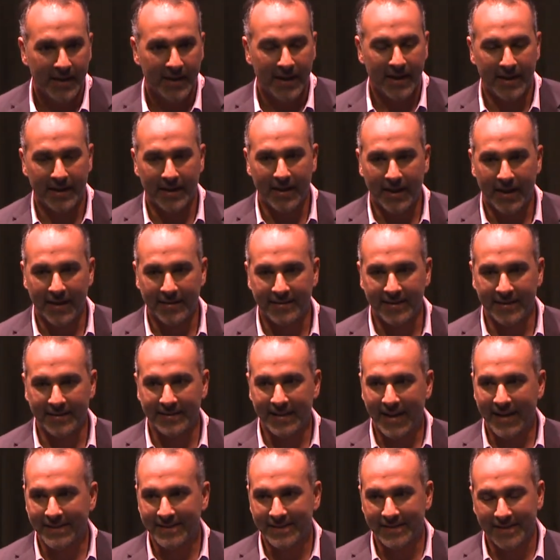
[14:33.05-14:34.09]
And I think
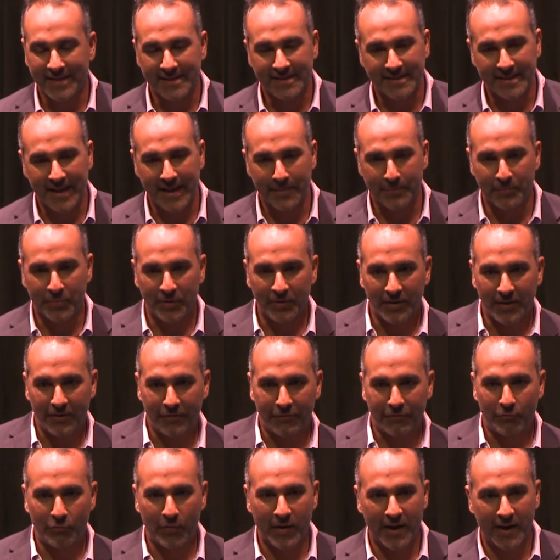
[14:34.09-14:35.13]
that's an example
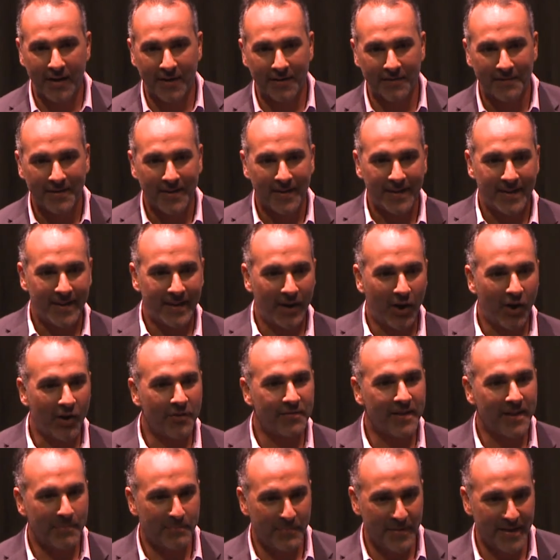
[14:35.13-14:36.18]
of where, are
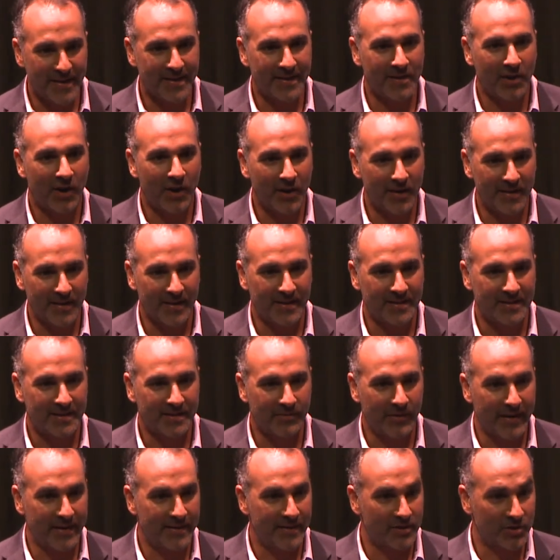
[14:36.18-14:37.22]
they being honest?
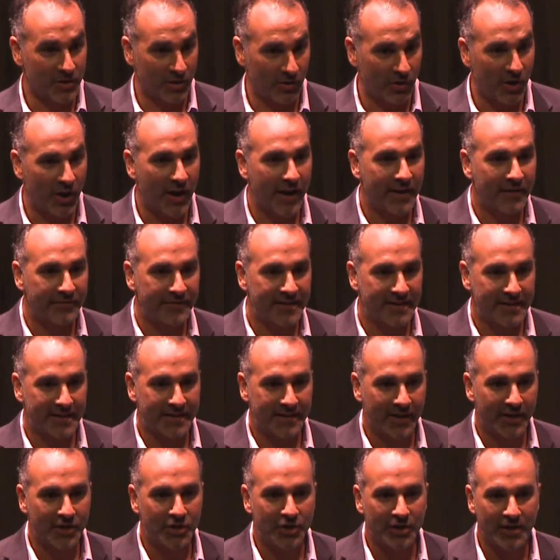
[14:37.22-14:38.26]
And there's a lot of
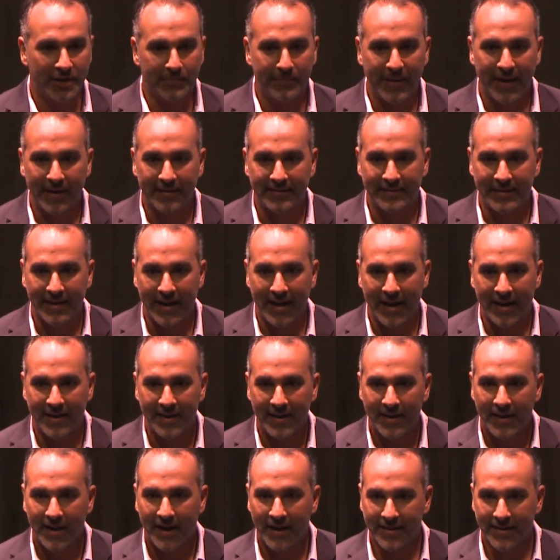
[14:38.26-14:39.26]
discussion about that.